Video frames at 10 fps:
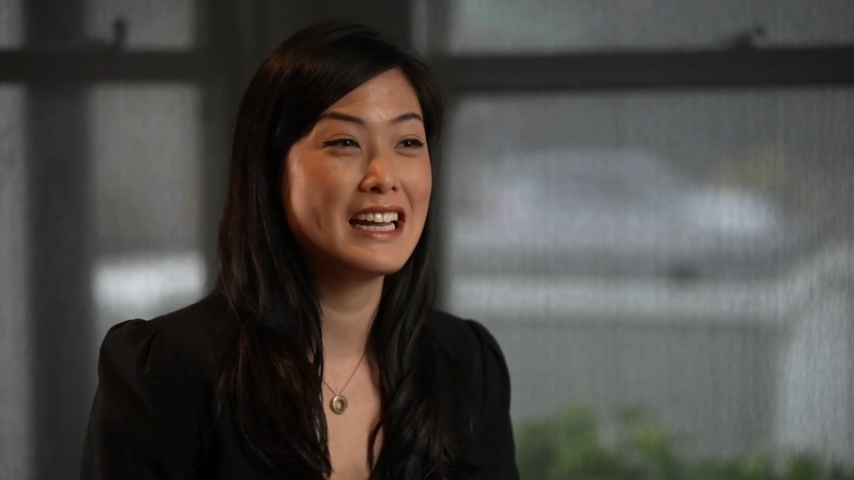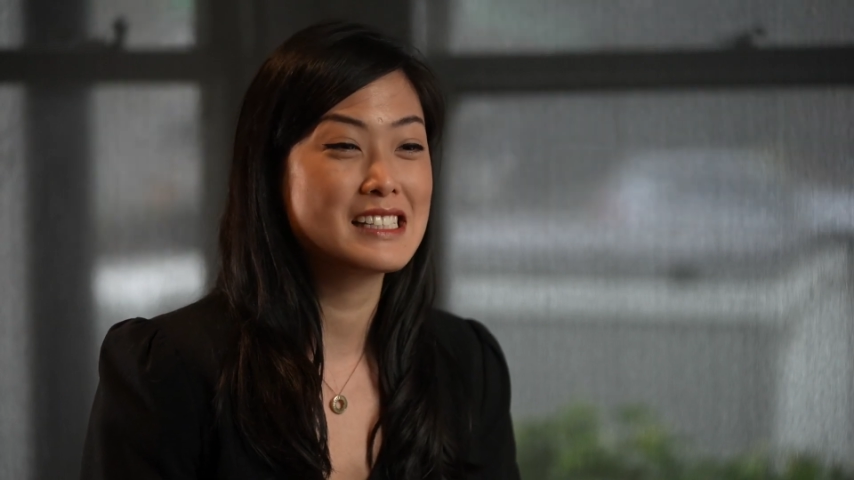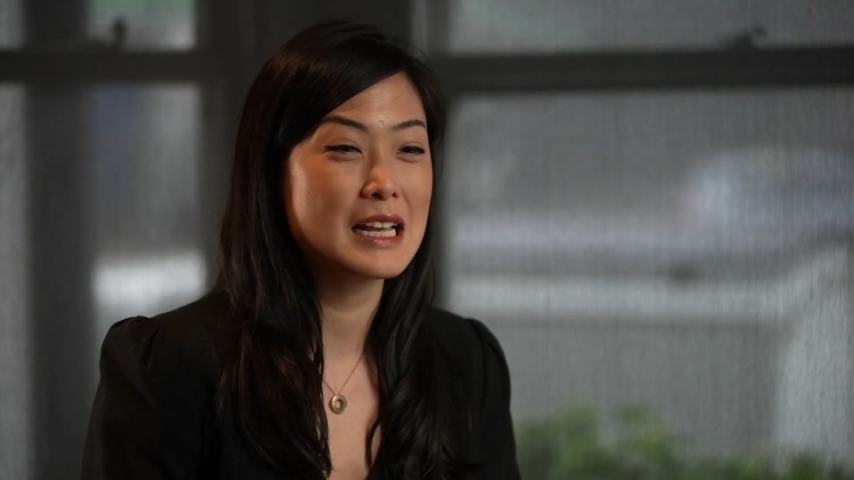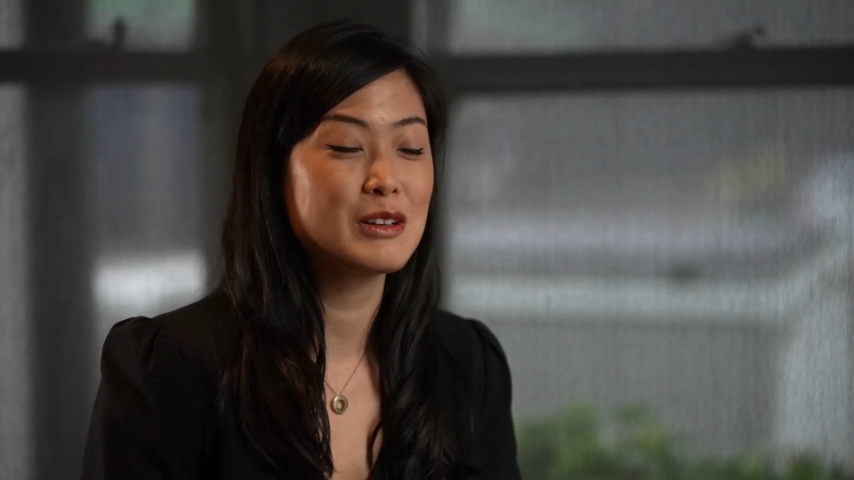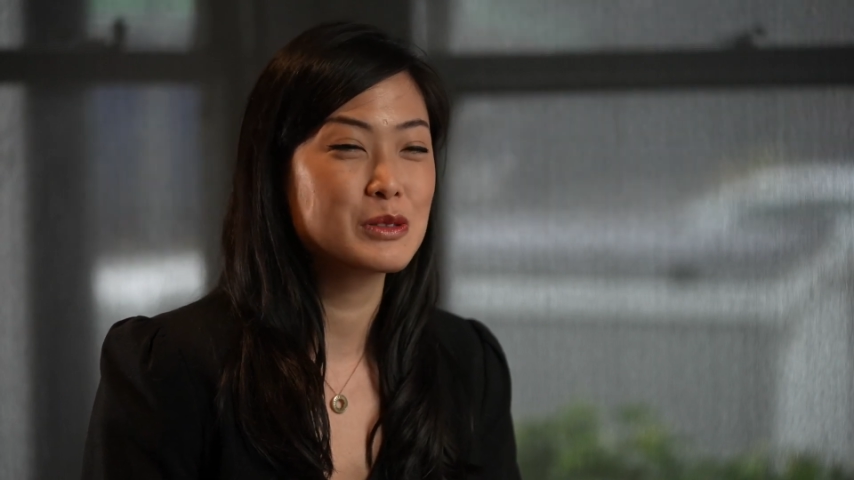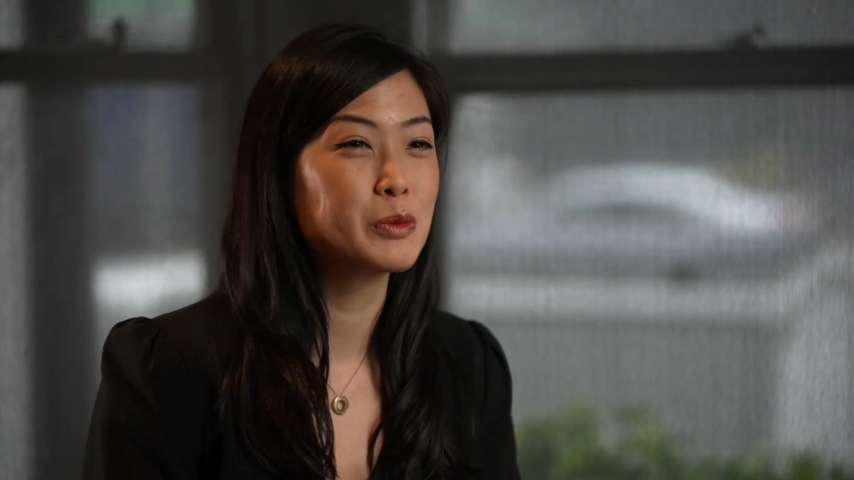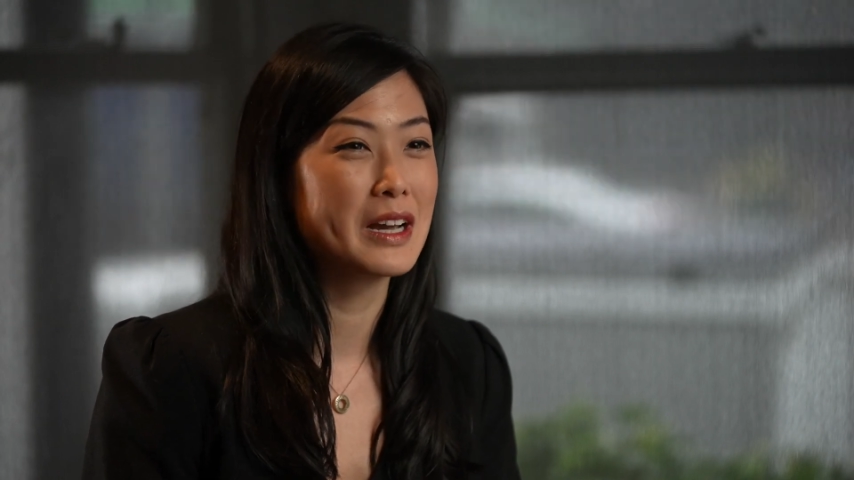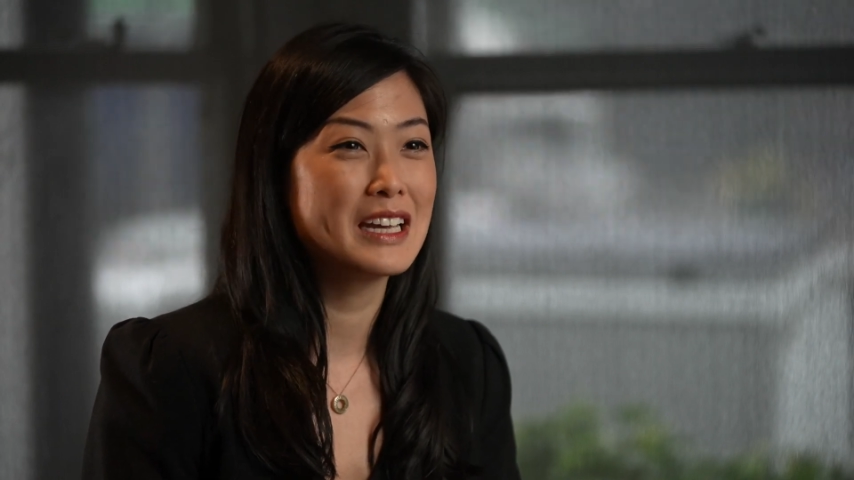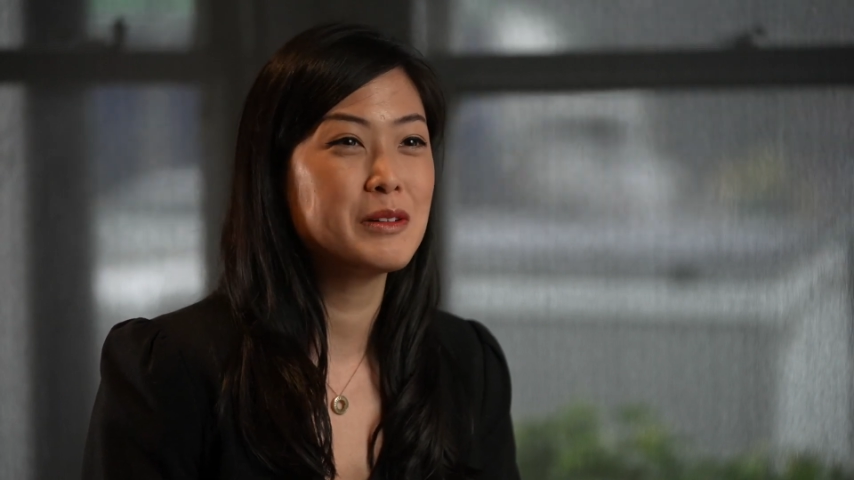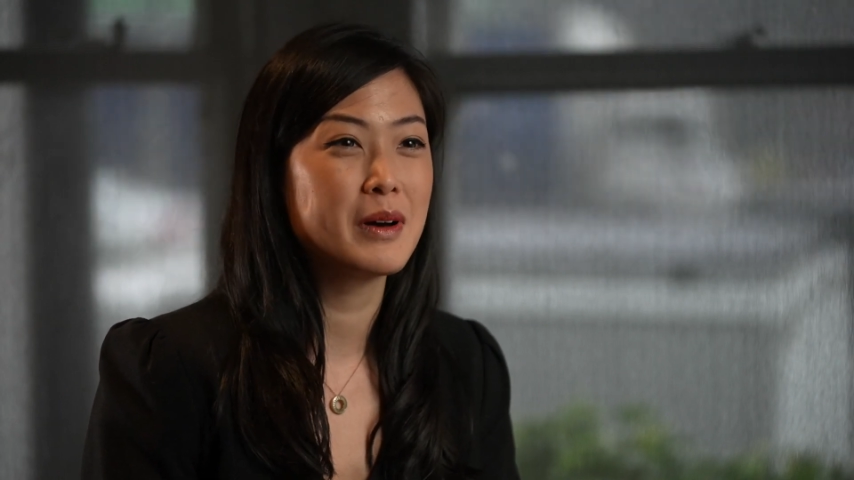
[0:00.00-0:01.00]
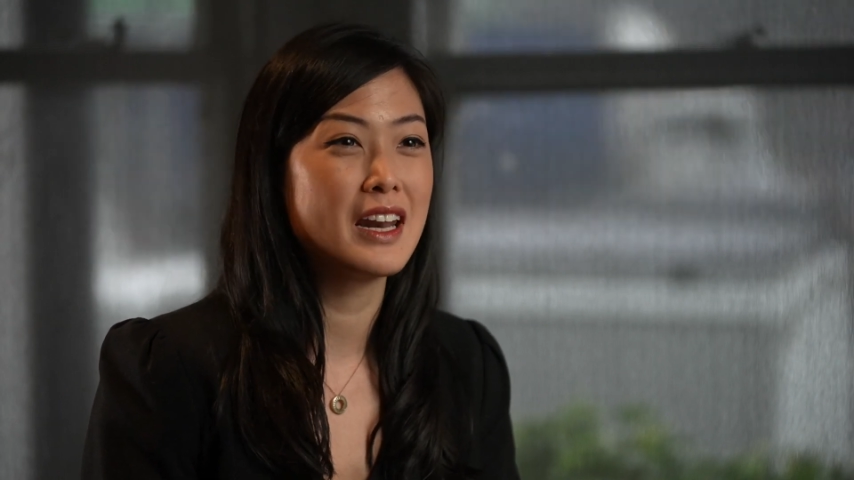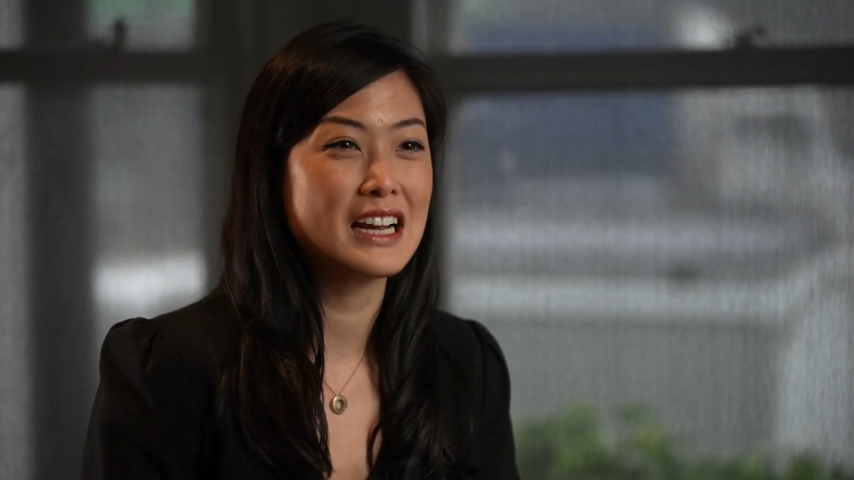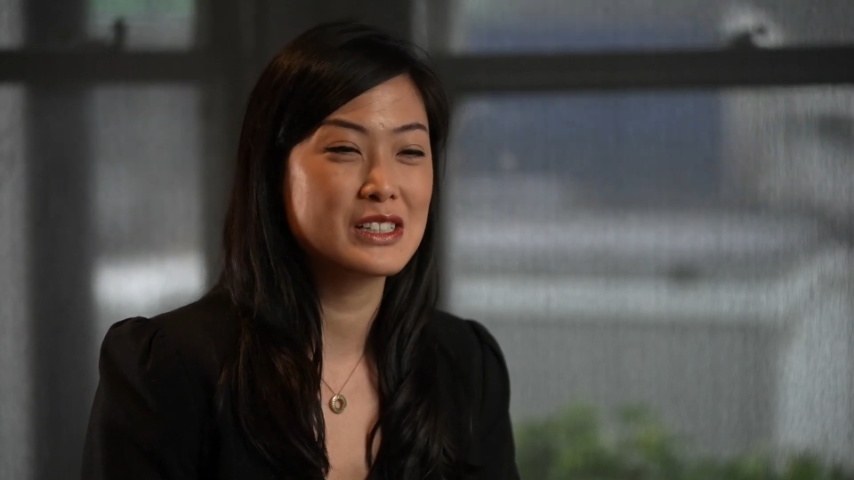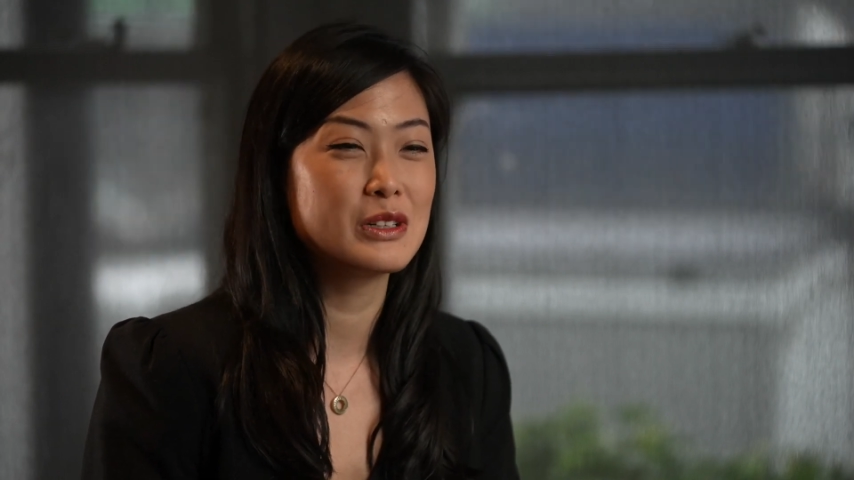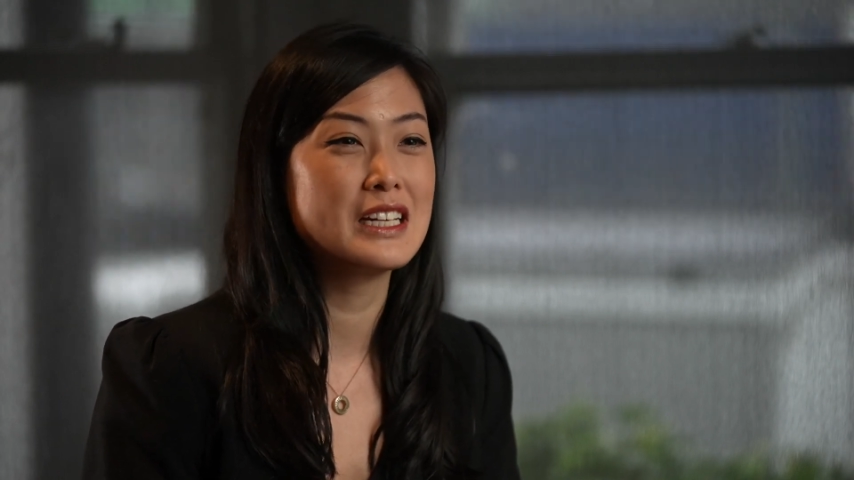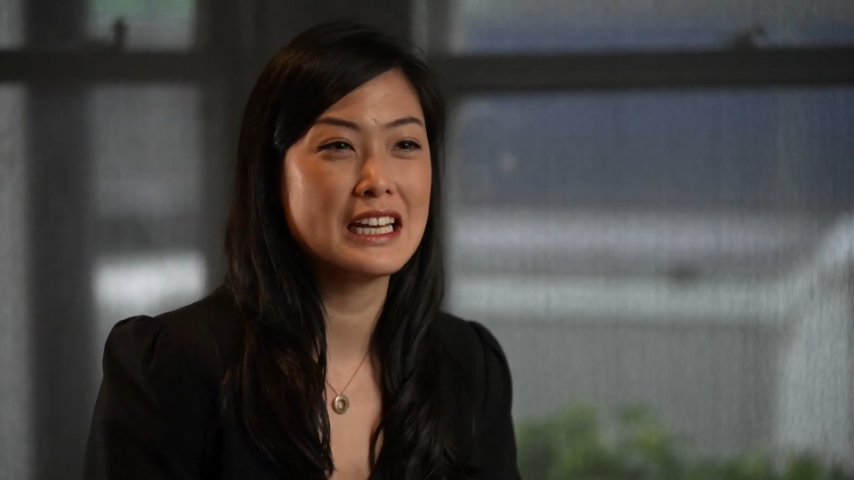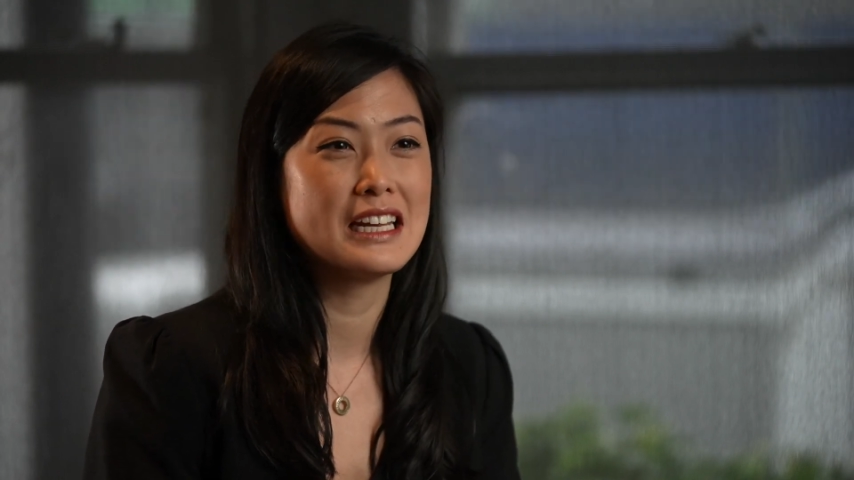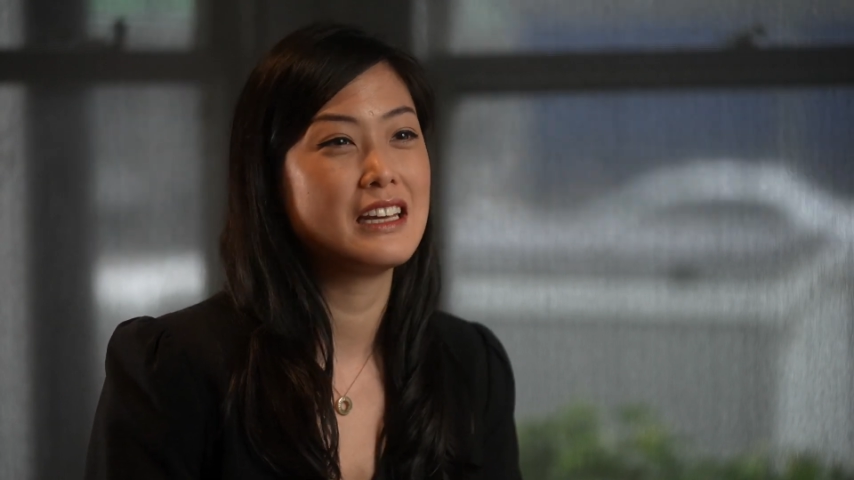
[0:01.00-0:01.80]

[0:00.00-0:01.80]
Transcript: It sounds weird, but actually it